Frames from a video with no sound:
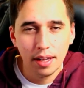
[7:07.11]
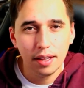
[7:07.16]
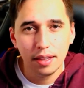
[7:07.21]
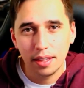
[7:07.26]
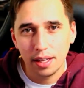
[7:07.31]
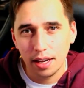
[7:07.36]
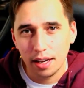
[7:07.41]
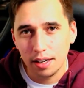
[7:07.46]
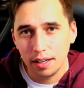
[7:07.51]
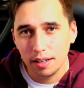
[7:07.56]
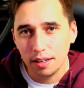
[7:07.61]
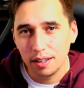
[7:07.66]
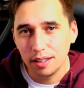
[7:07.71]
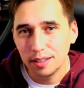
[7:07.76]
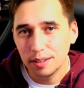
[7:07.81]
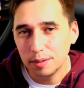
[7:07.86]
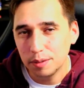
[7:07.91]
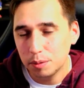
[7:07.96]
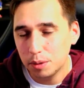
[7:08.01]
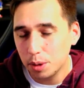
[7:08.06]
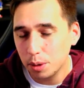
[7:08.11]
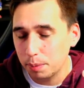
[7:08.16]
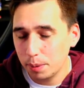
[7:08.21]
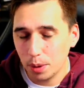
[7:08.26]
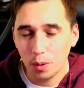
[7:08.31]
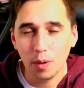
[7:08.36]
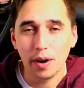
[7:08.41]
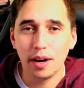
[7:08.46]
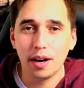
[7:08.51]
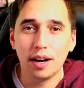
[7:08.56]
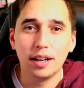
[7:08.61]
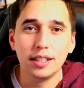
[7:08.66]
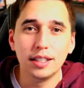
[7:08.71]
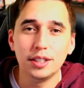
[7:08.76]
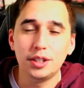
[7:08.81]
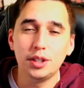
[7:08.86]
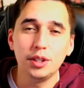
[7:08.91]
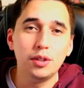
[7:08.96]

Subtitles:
then to be quite honest,